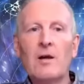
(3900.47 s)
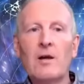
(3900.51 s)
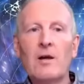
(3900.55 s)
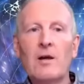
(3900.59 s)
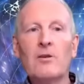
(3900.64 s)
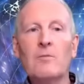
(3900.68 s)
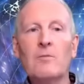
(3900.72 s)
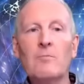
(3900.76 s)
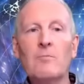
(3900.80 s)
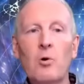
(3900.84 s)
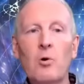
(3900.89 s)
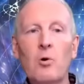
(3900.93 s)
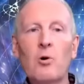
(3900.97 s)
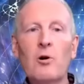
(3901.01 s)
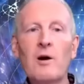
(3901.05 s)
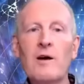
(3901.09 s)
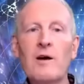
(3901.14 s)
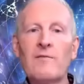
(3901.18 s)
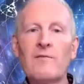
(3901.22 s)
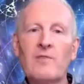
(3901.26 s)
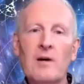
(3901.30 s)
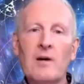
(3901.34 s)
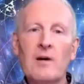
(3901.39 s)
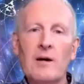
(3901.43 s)
the more
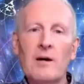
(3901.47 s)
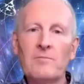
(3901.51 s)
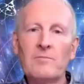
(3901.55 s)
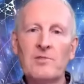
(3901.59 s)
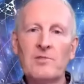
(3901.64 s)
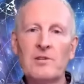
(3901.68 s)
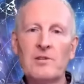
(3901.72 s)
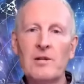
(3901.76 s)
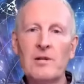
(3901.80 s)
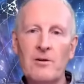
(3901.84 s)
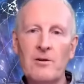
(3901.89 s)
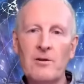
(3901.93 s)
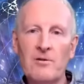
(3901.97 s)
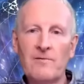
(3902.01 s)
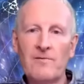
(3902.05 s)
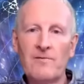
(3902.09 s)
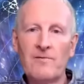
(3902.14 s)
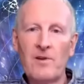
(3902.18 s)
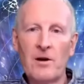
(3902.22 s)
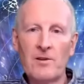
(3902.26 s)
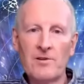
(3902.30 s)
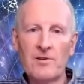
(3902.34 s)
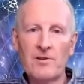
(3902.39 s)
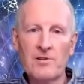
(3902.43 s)
I've come to know the
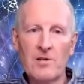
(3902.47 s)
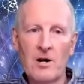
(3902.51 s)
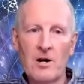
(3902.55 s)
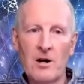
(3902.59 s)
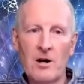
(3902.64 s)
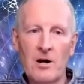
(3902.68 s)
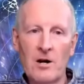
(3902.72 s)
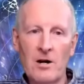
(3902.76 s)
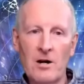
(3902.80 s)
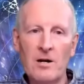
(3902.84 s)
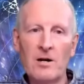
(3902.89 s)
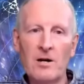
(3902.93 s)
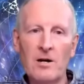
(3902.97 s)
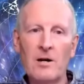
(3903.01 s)
Father's heart,